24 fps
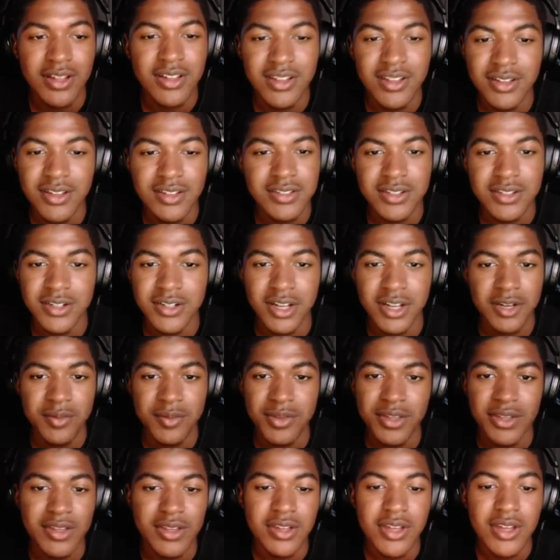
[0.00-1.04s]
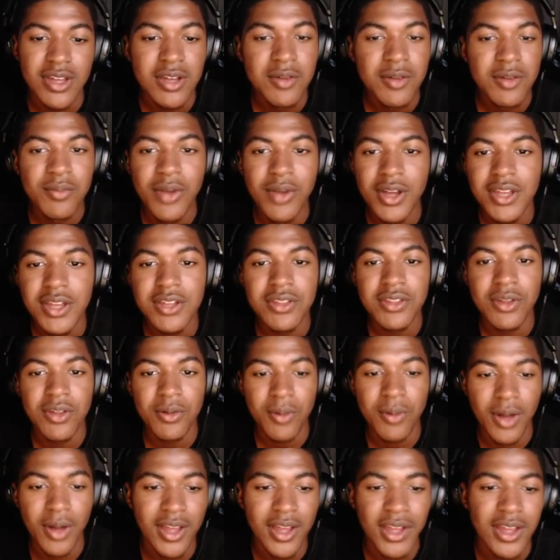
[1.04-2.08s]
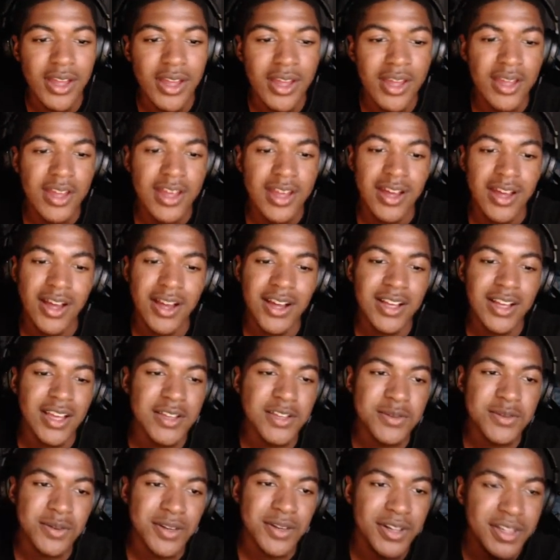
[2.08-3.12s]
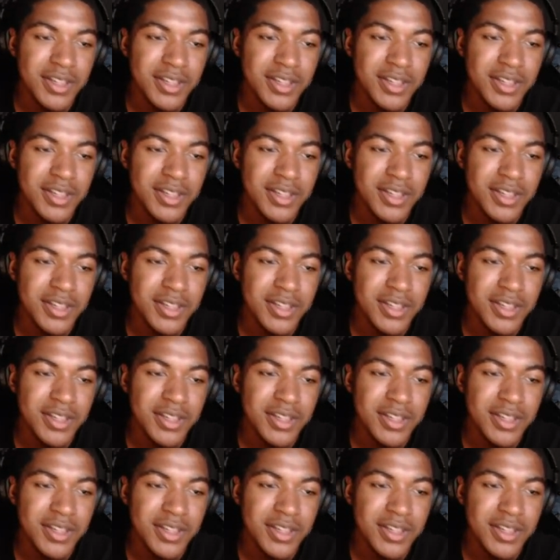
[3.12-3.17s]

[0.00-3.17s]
it turned out to be heat. But either way, I guess we're gonna